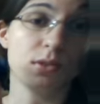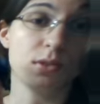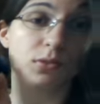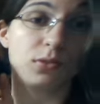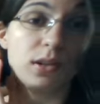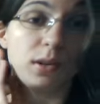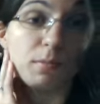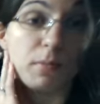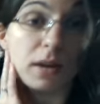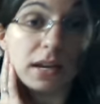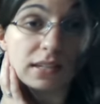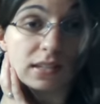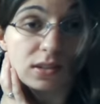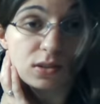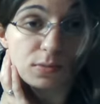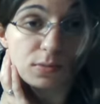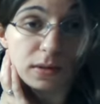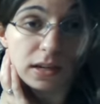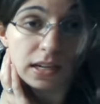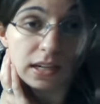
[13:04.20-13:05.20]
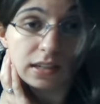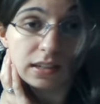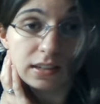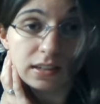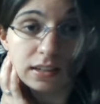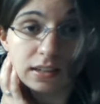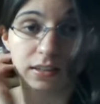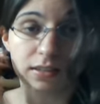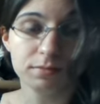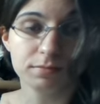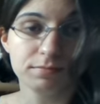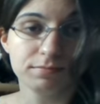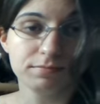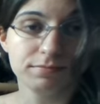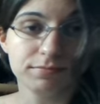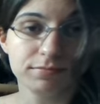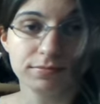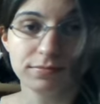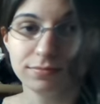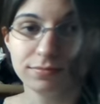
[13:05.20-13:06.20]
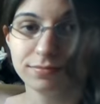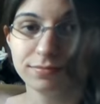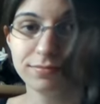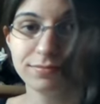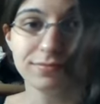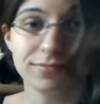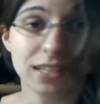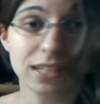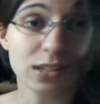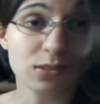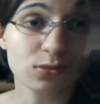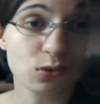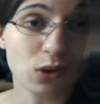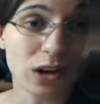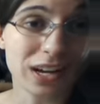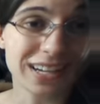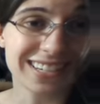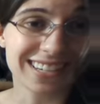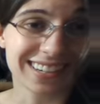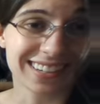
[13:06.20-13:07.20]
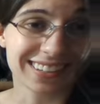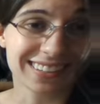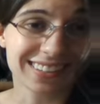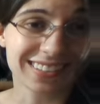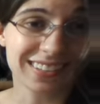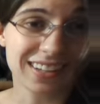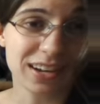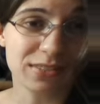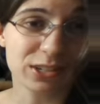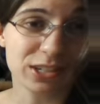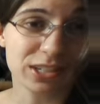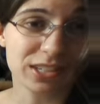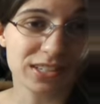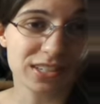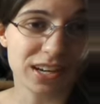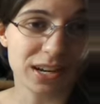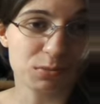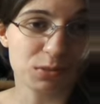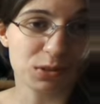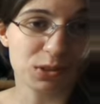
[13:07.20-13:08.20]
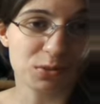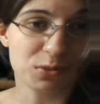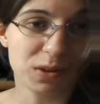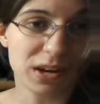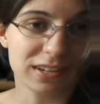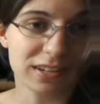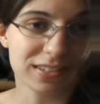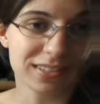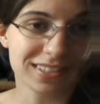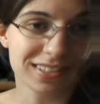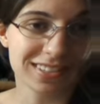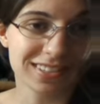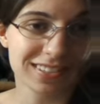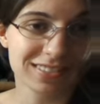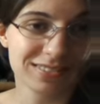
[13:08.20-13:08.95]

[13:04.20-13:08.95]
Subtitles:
feel free to message me. Thanks for watching. Have a good time with your models.